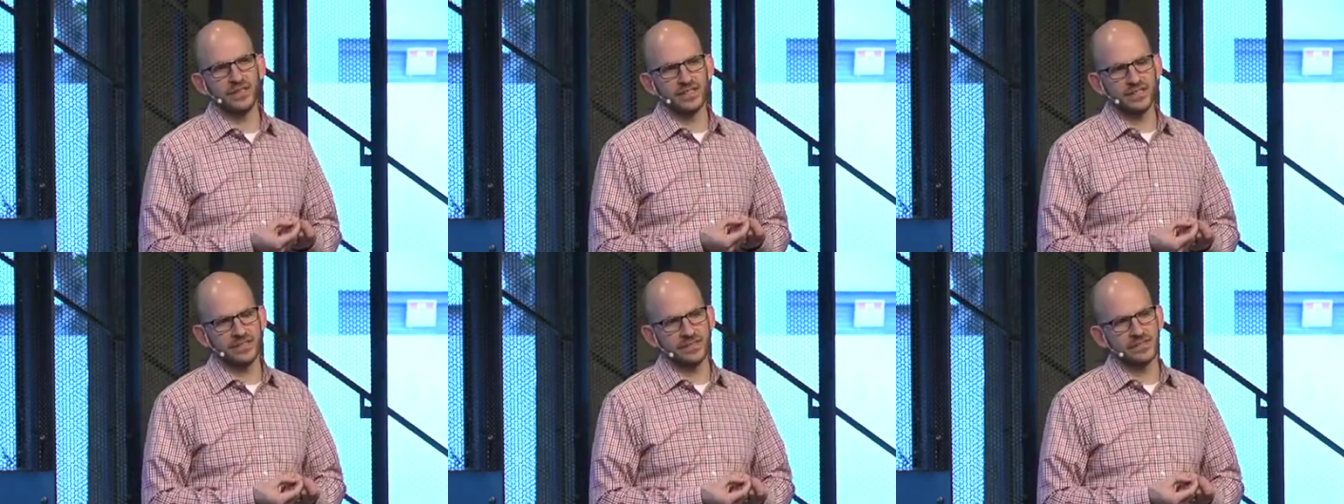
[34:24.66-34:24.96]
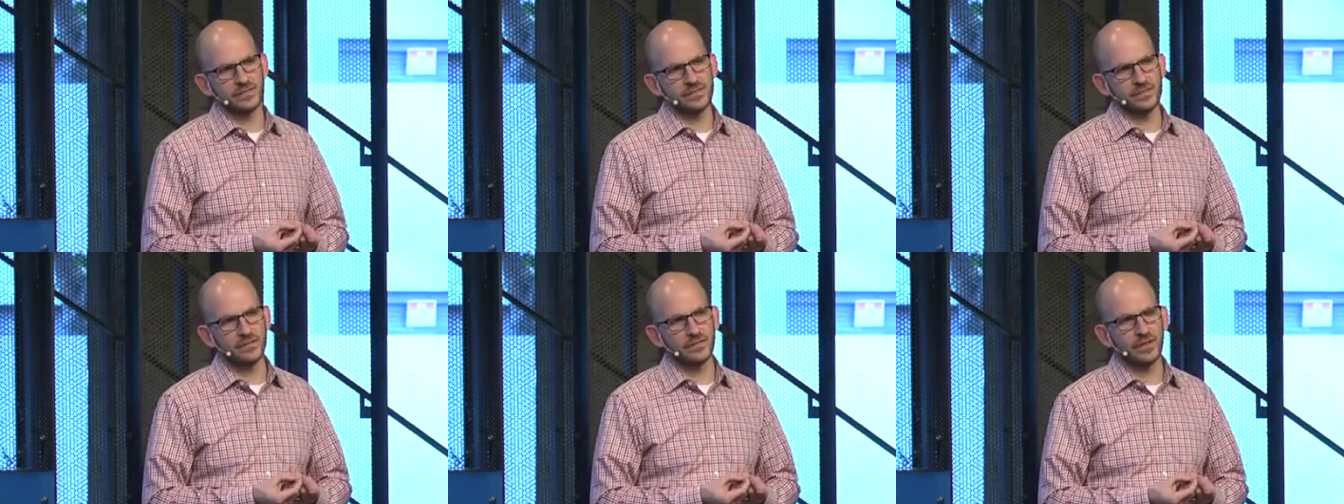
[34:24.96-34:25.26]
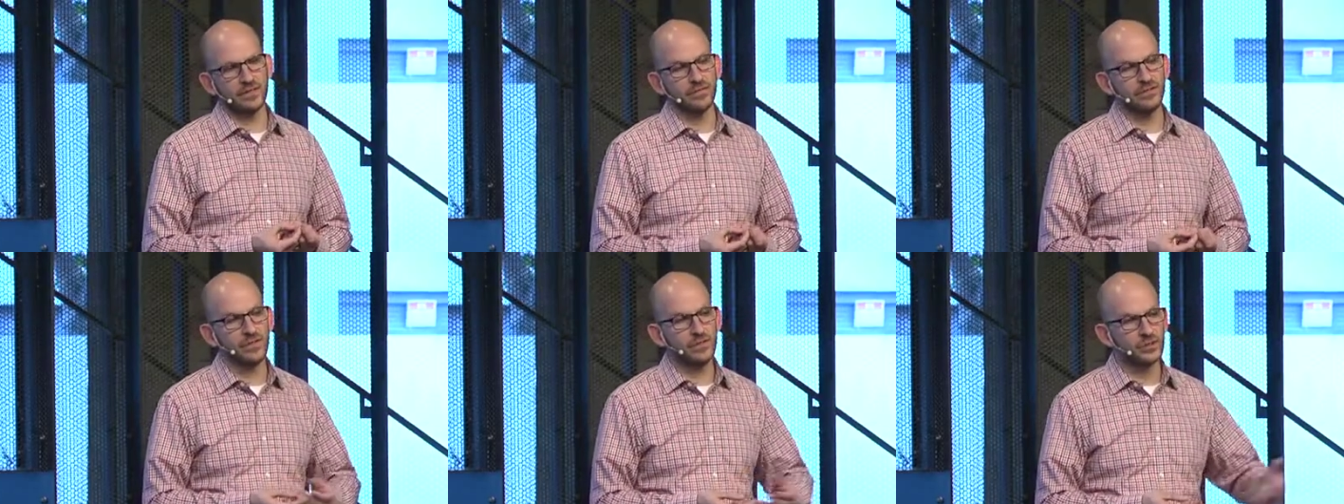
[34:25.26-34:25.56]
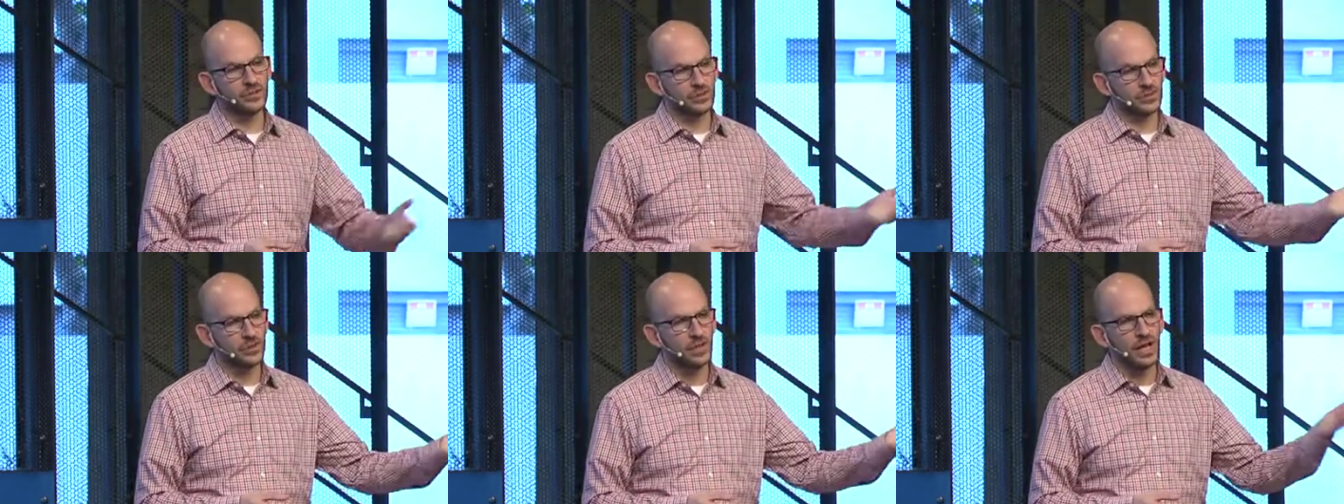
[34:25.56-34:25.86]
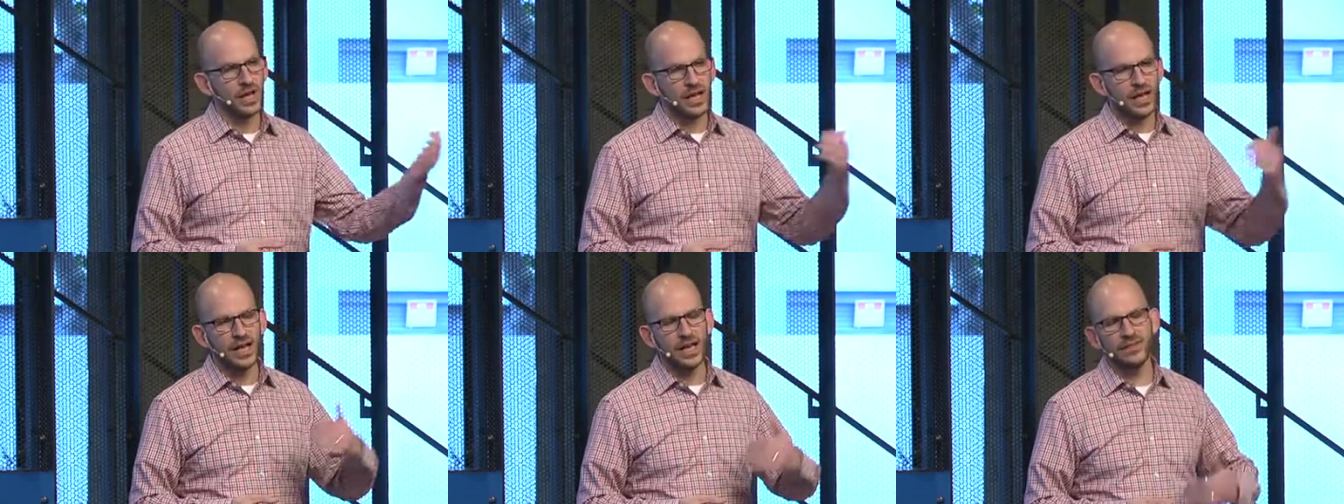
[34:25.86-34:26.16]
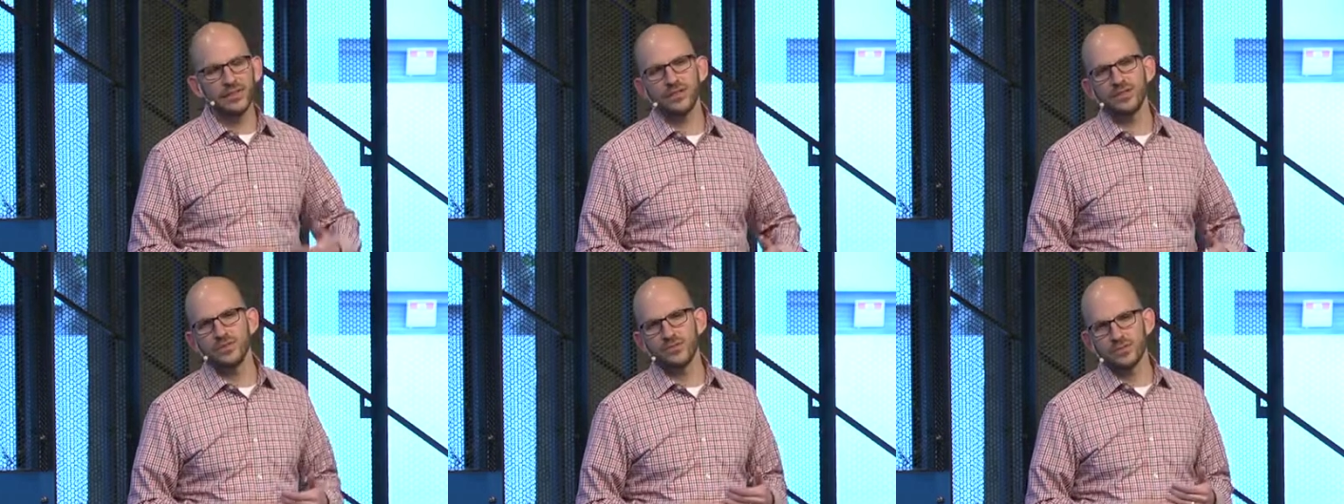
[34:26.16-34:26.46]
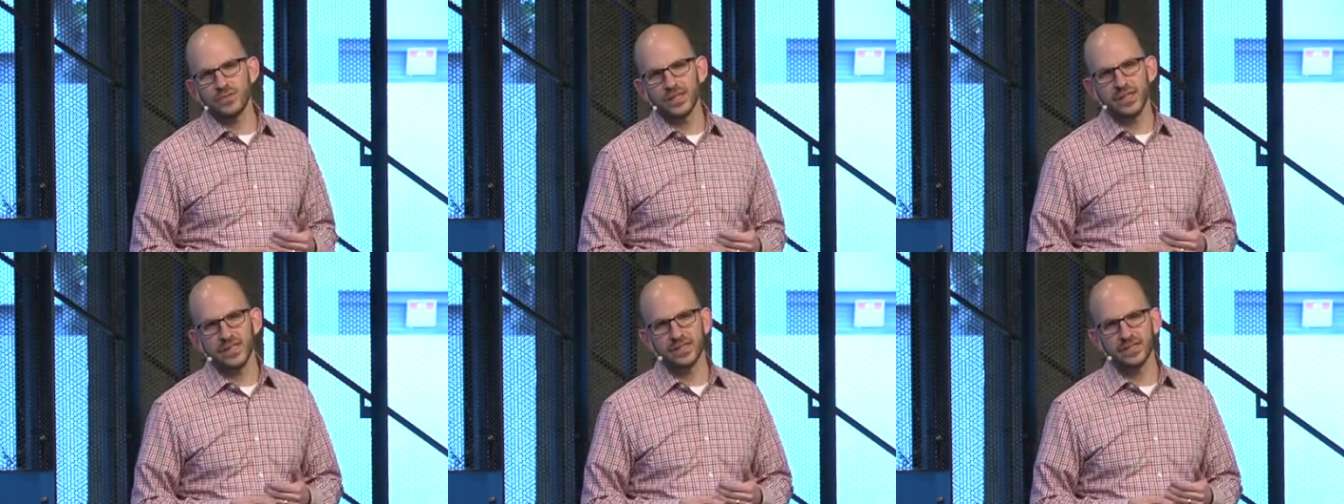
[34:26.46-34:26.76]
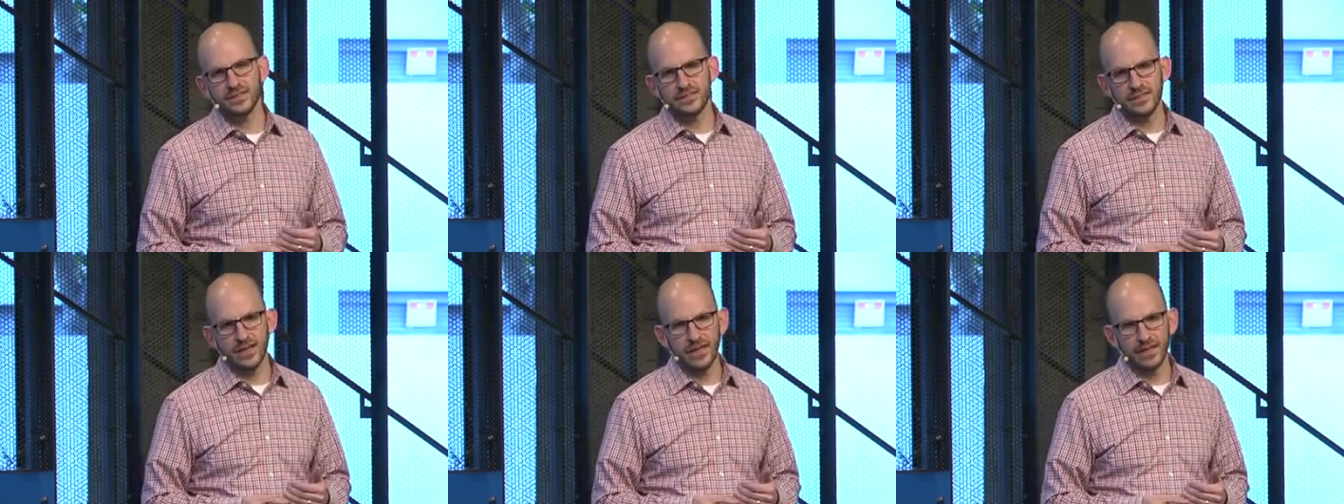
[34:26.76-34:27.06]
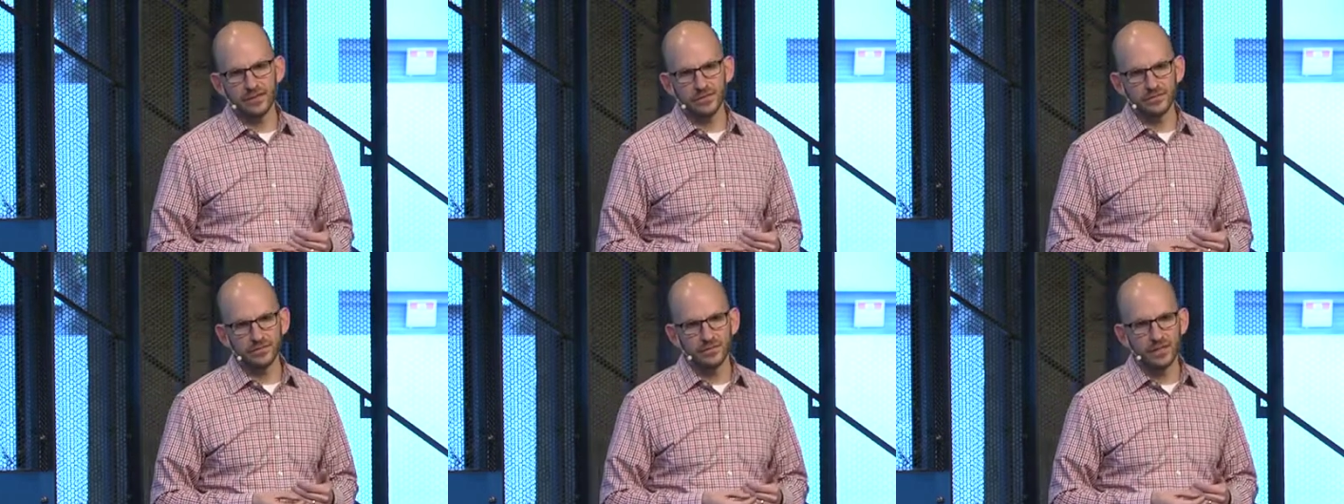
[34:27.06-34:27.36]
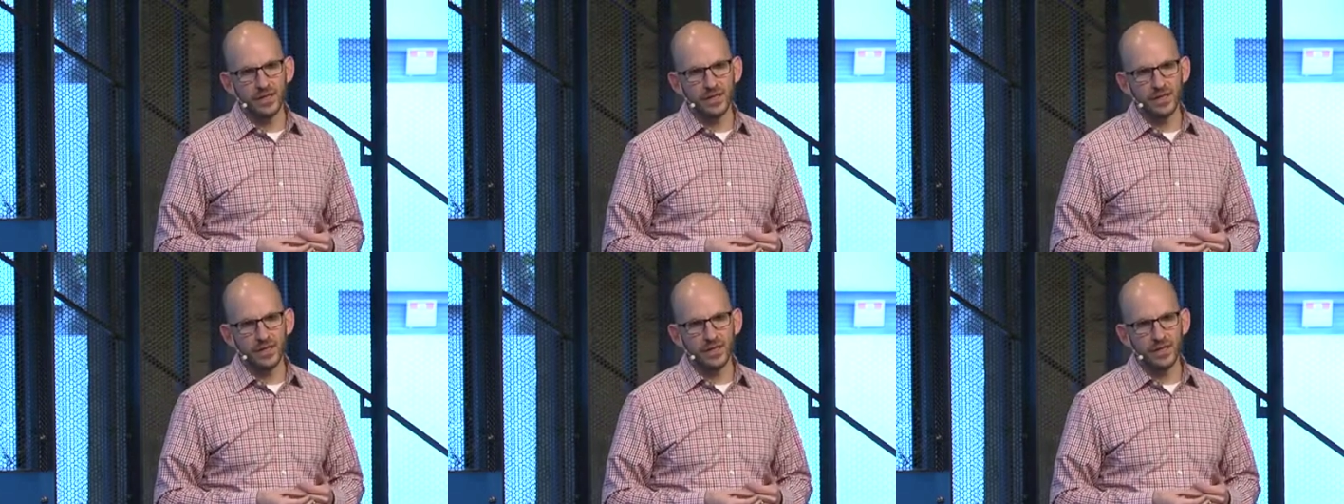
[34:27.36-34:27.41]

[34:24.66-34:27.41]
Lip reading: the existence of that feature, and then you take it down.